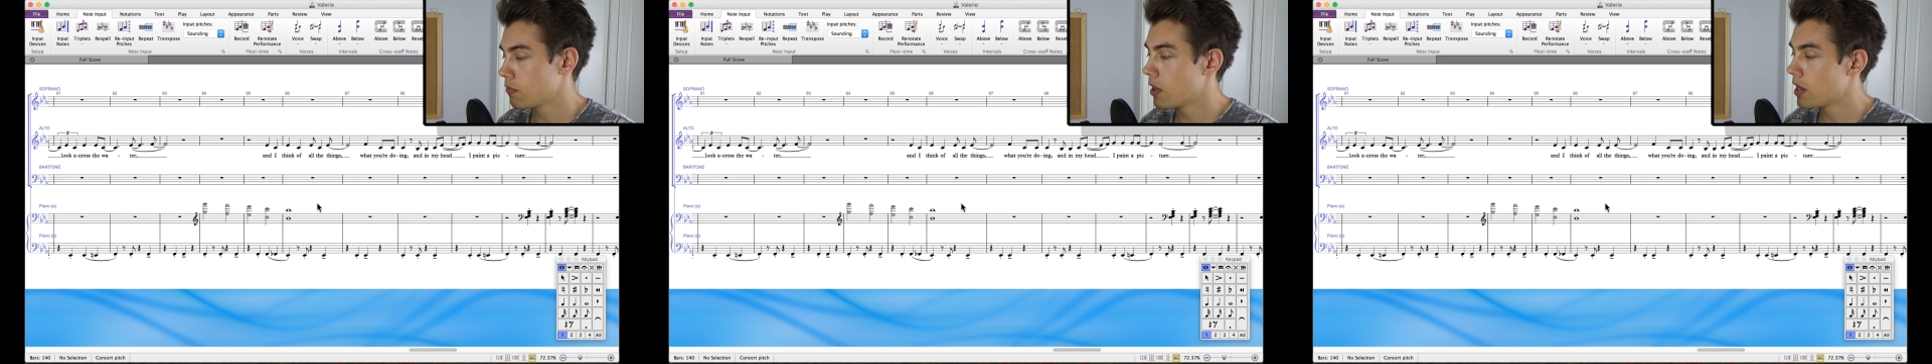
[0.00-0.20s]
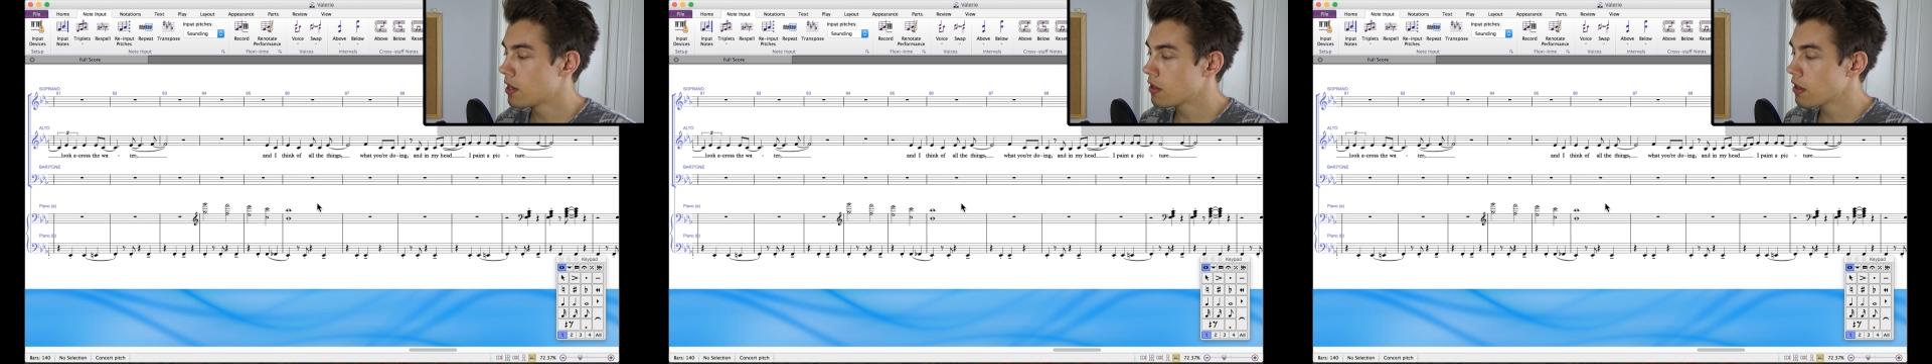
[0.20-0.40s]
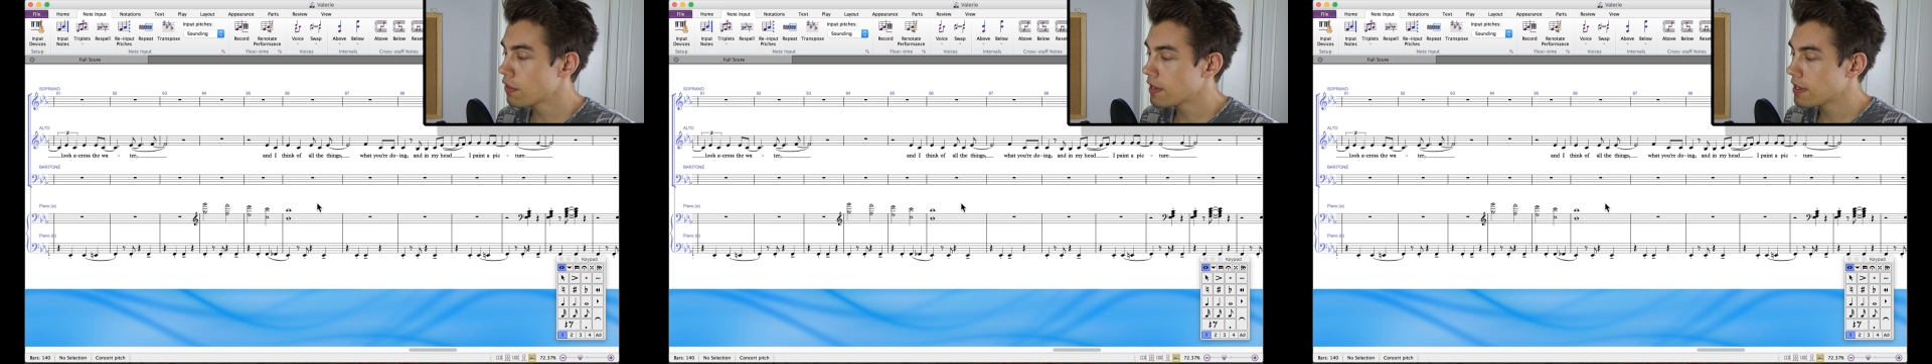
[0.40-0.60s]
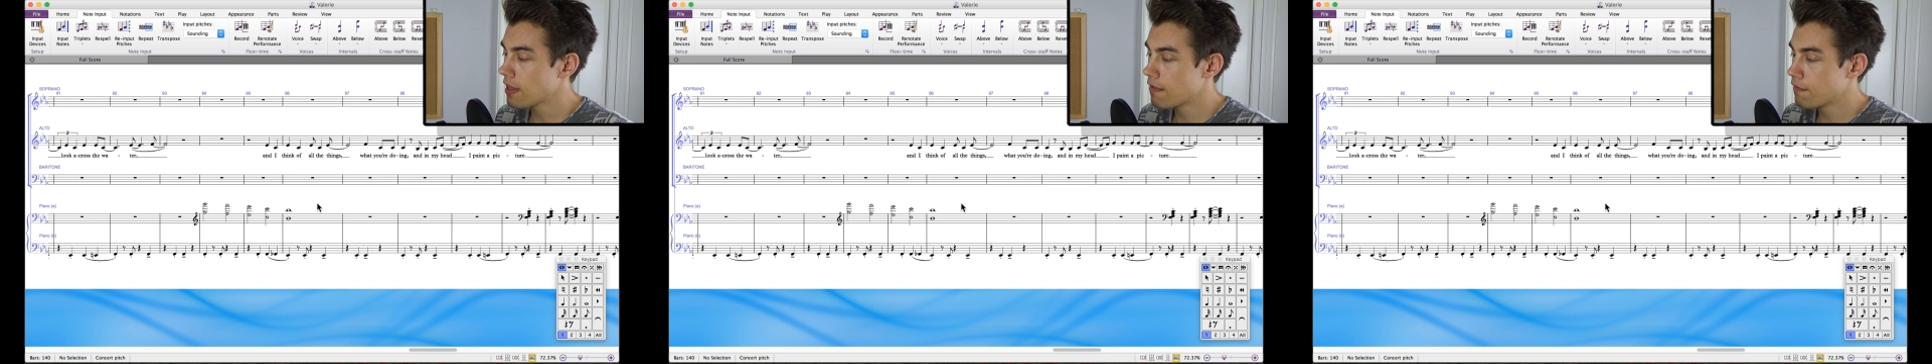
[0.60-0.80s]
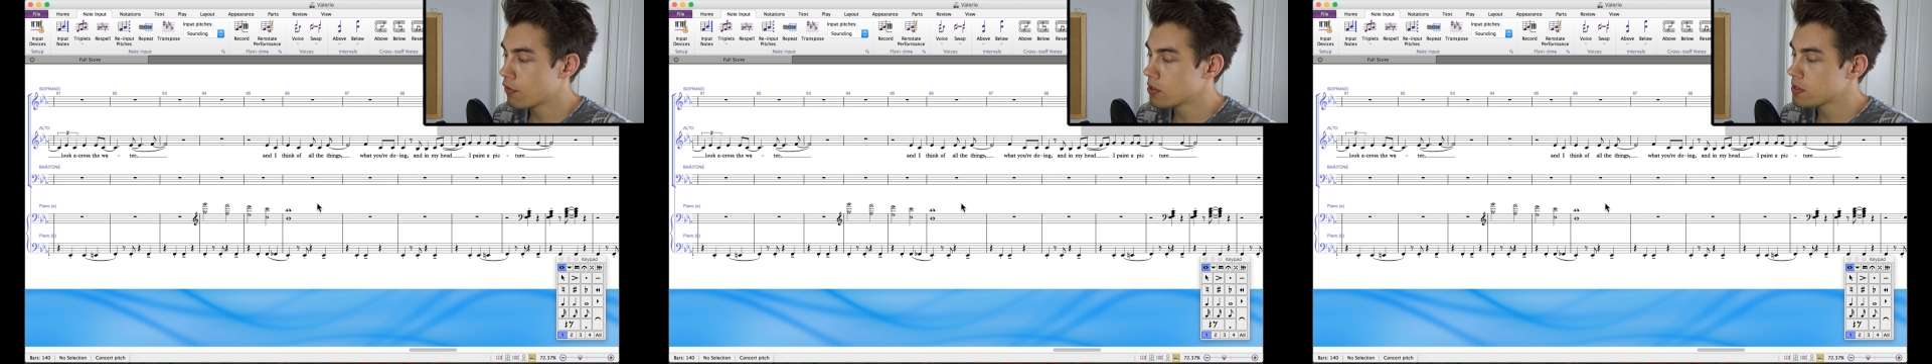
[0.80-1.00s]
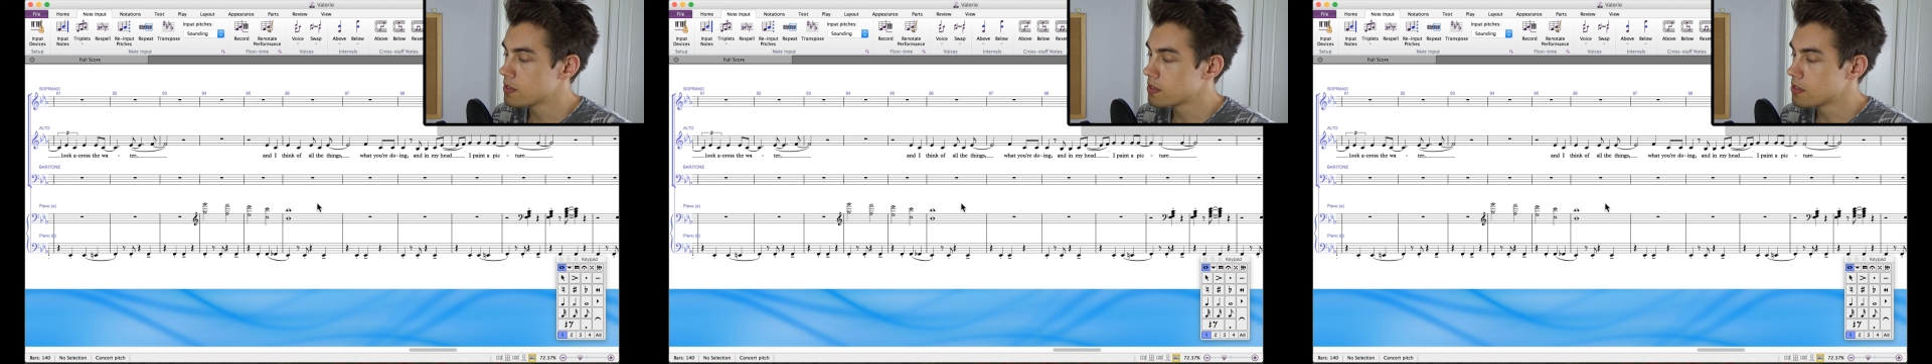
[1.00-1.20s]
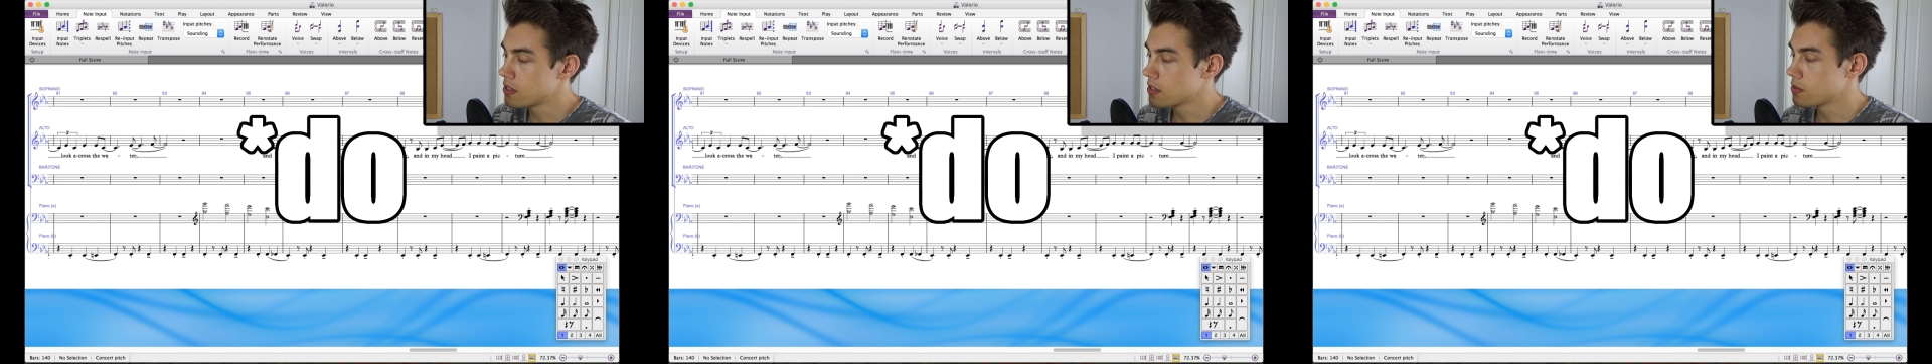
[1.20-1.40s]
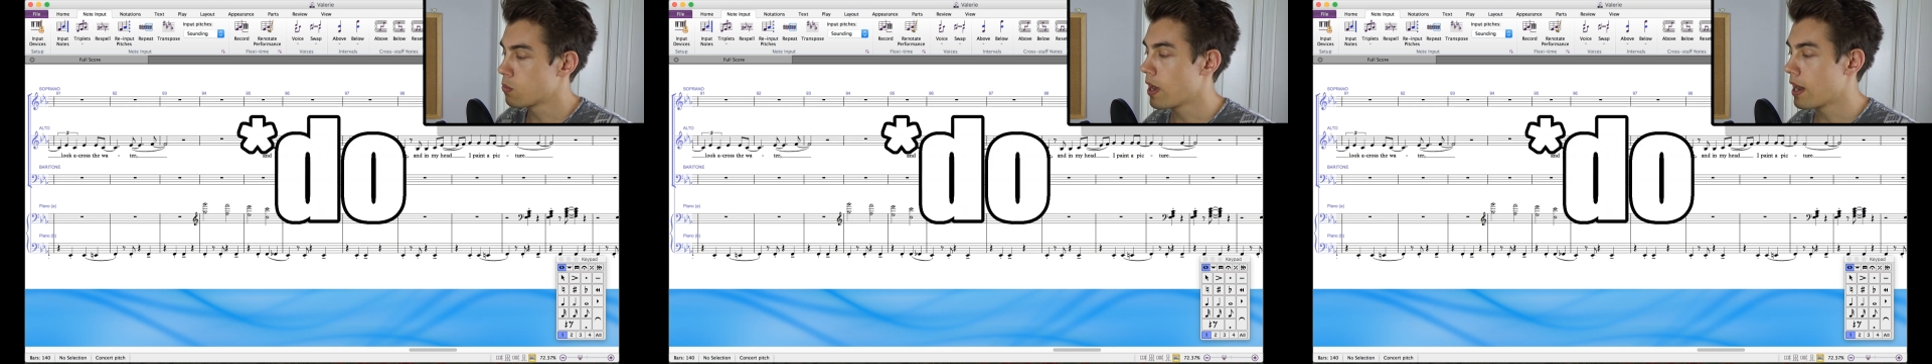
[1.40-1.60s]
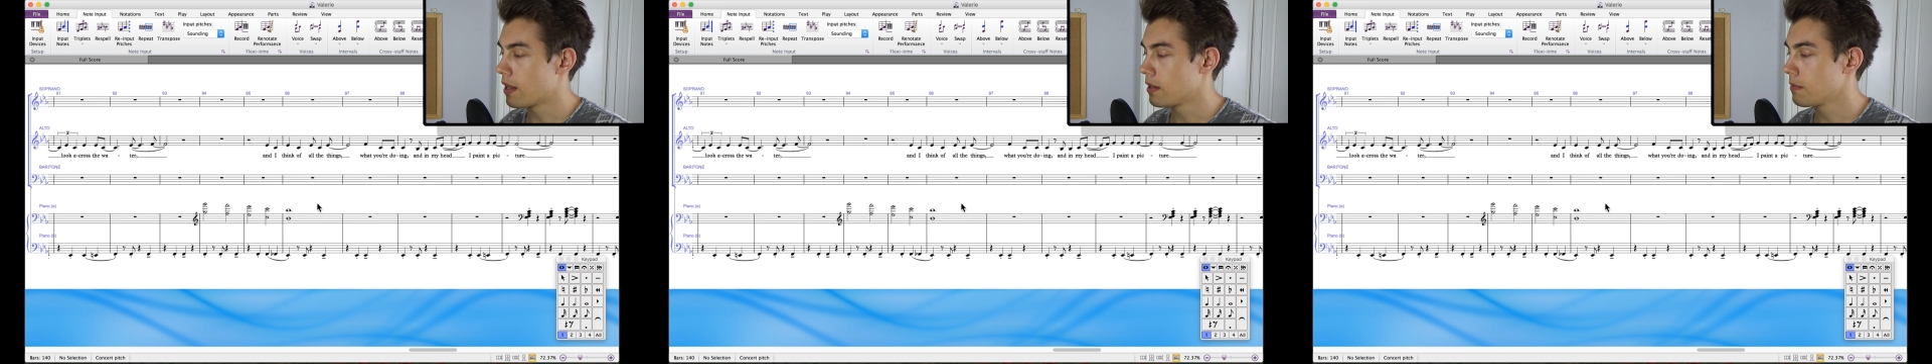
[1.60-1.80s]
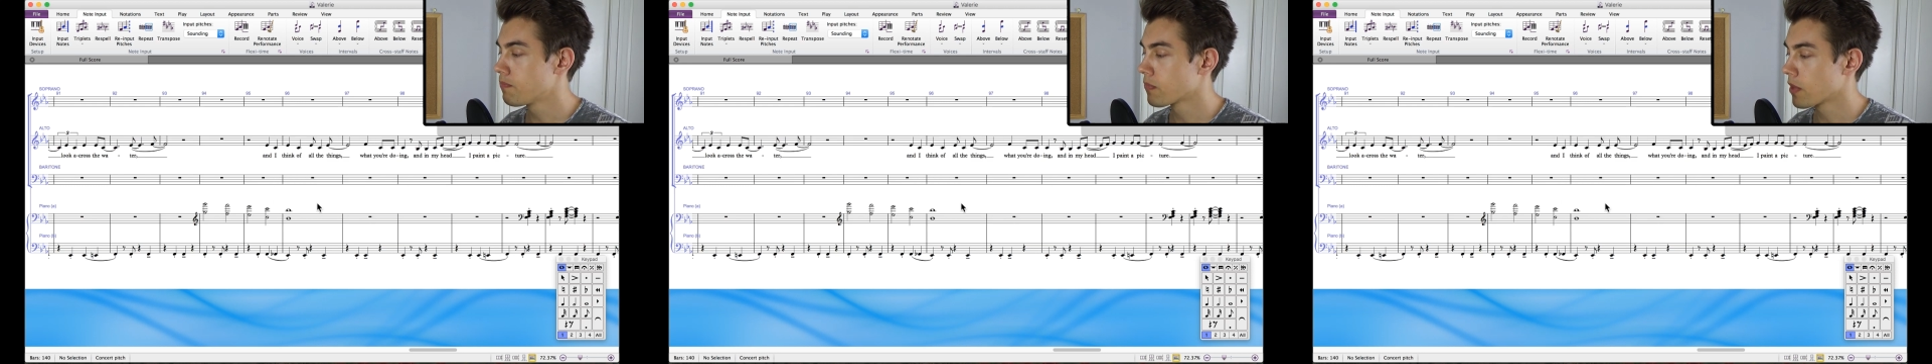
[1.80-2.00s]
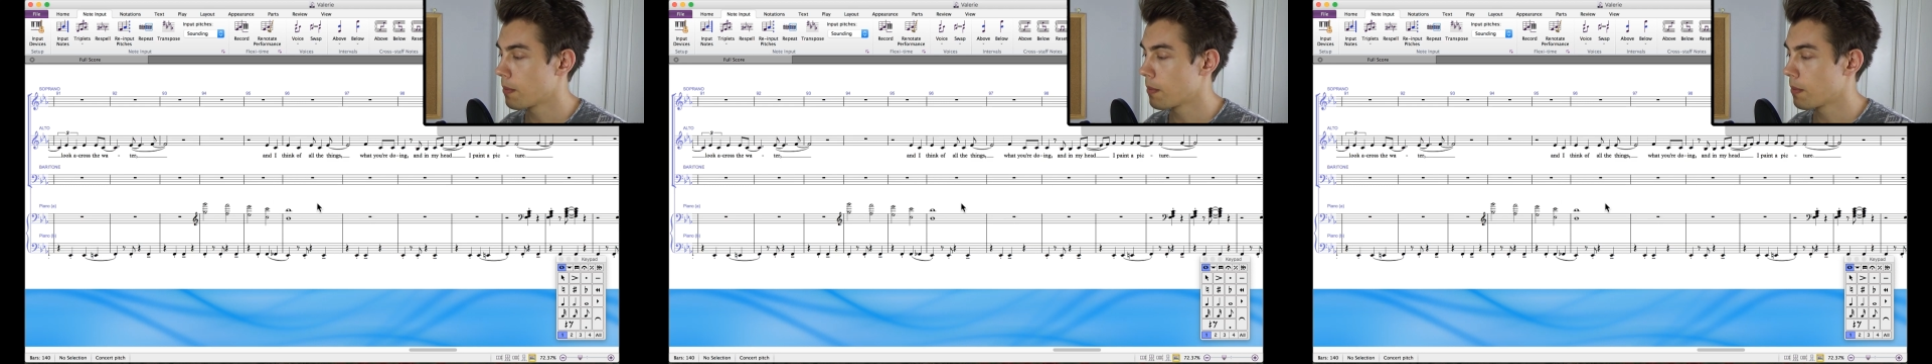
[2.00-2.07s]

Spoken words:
Another thing that Voices does well,